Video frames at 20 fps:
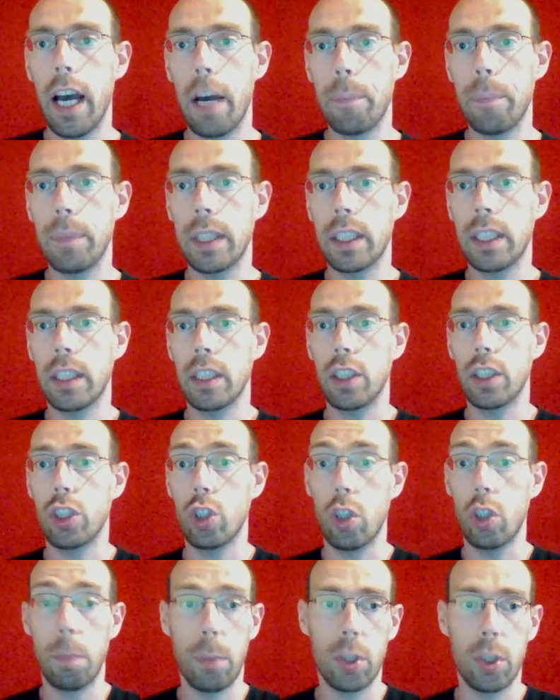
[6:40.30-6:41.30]
this
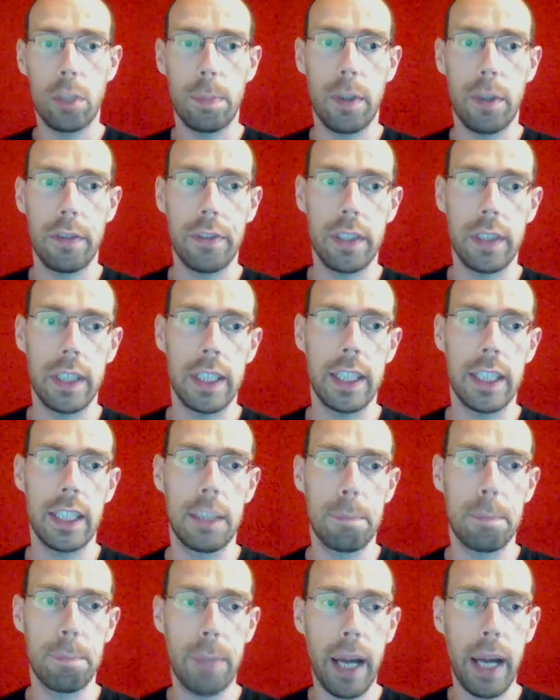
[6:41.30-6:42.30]
surplus profit is
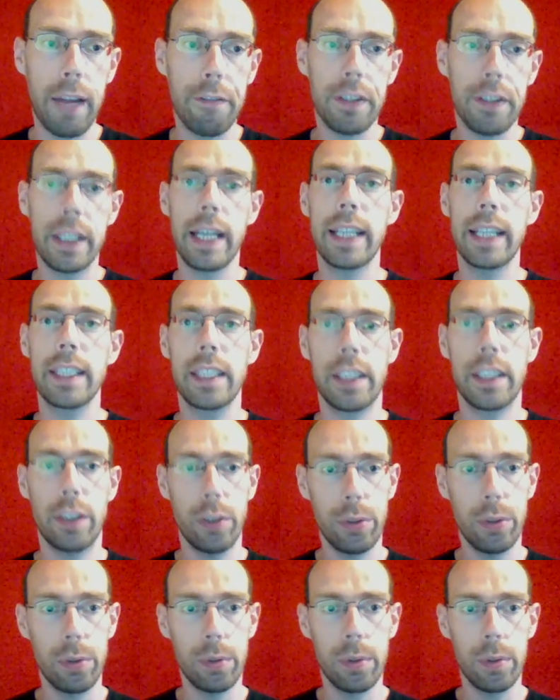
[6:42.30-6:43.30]
privatized,
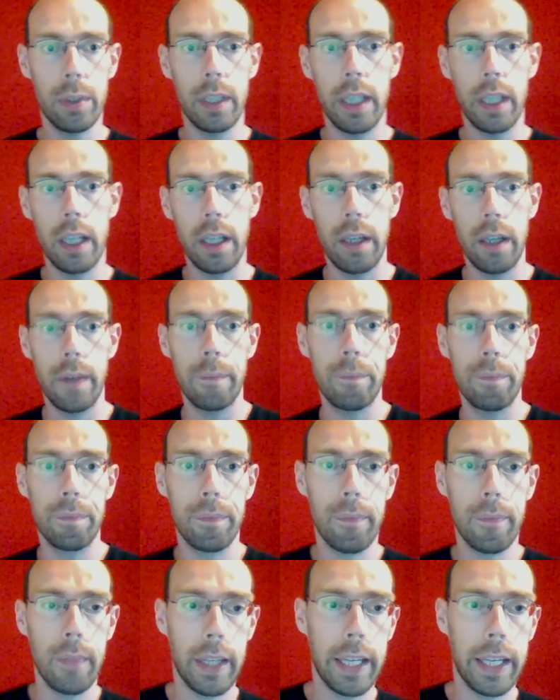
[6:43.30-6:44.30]
you
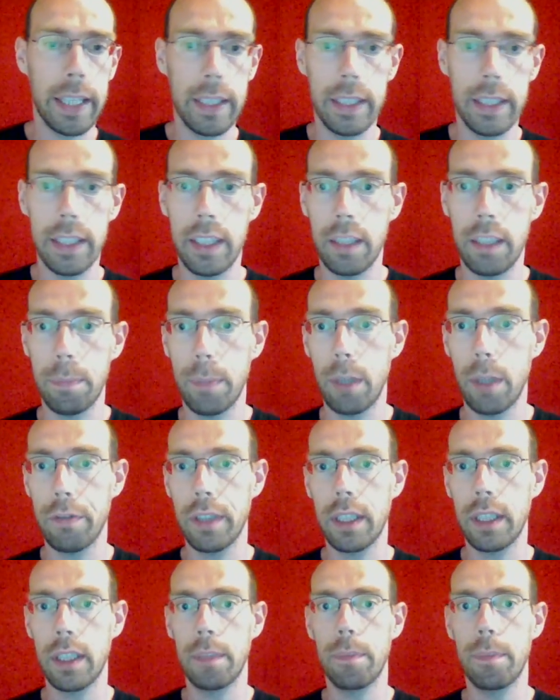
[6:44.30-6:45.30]
get this
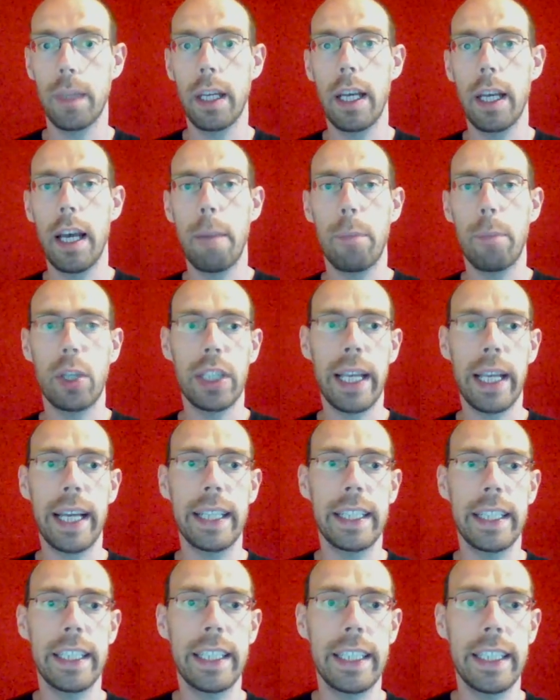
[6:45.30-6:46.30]
profit. But the
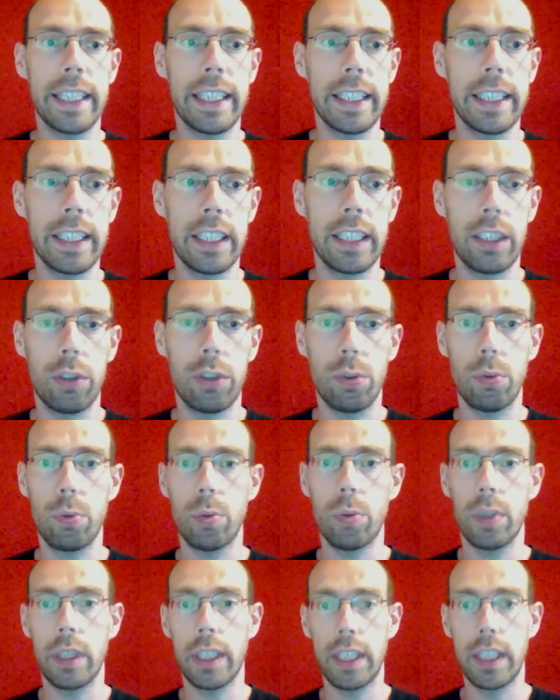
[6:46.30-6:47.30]
idea is
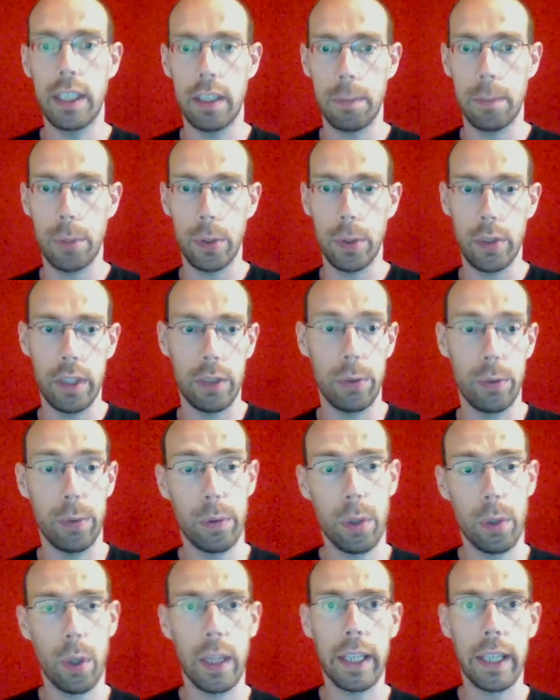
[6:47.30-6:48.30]
to distribute it, to
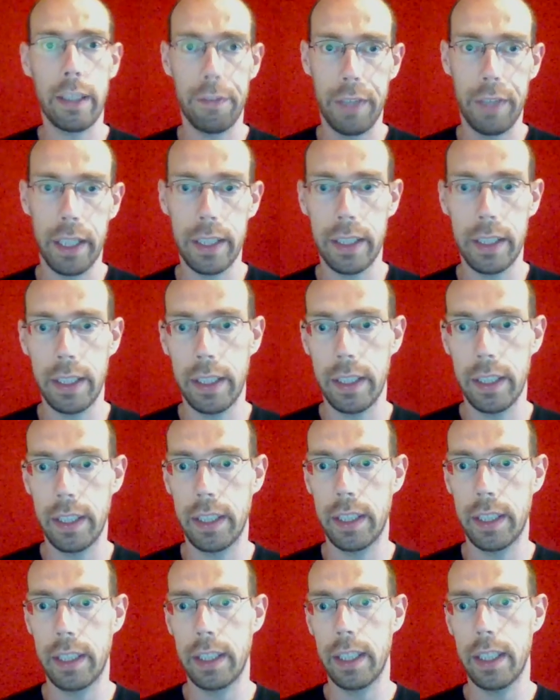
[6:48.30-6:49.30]
collectivize
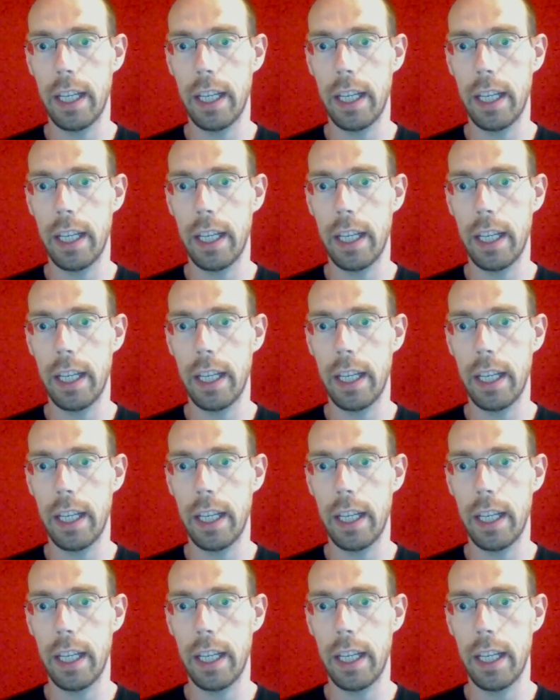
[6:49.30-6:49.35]
this